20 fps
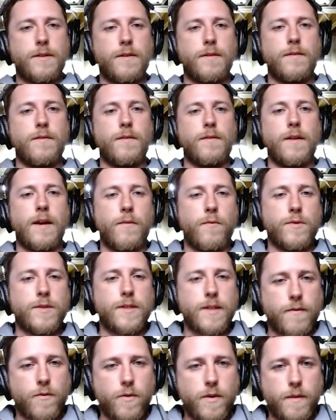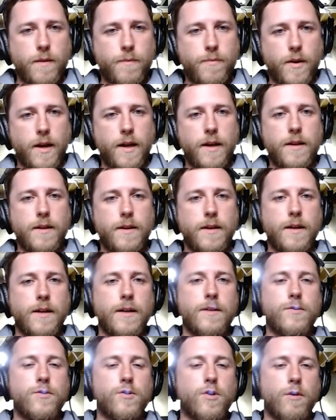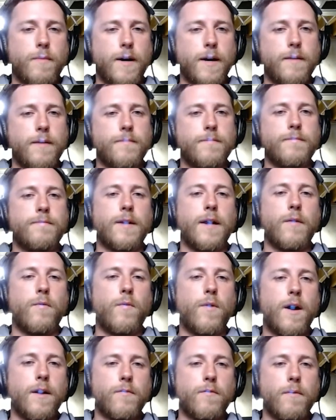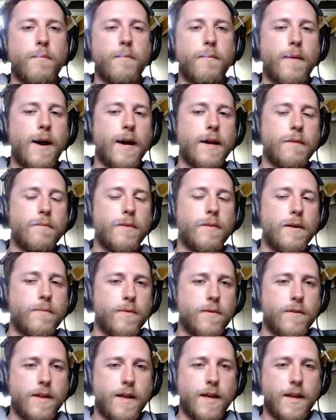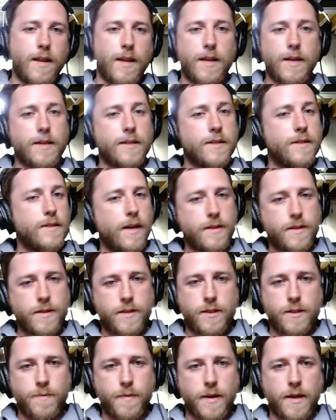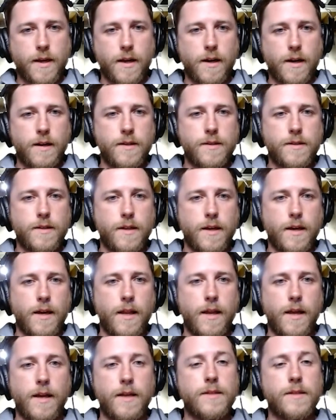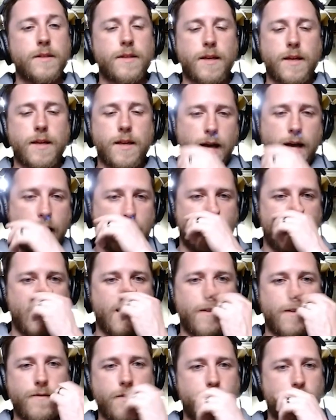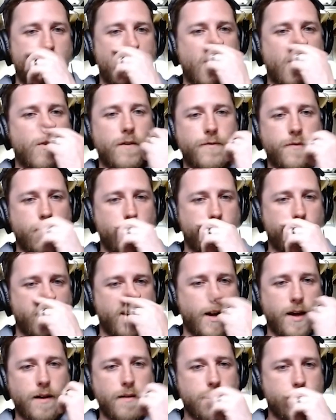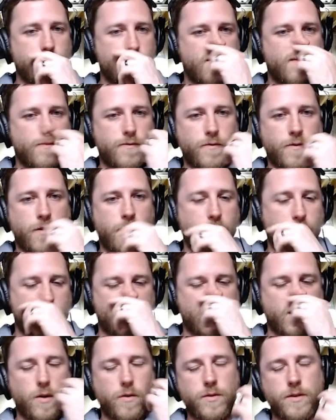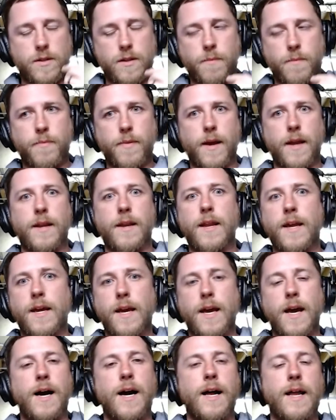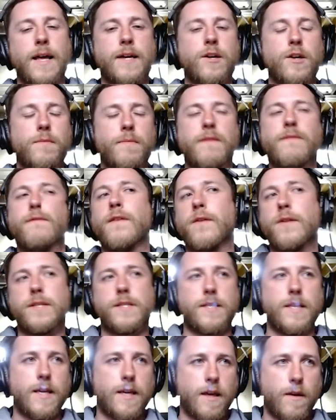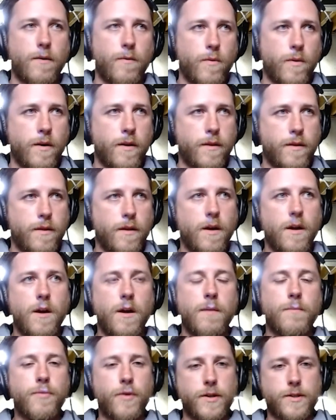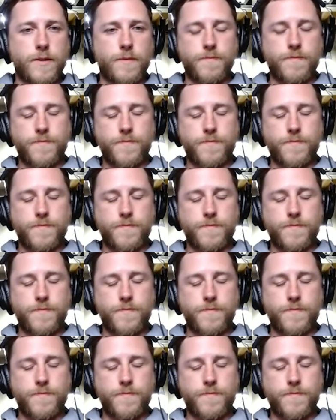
it was never really played in Dromai, but I want to remind people that it exists because it is kind of a powerful thing, right? So depending on, it could be very sneaky with Prism.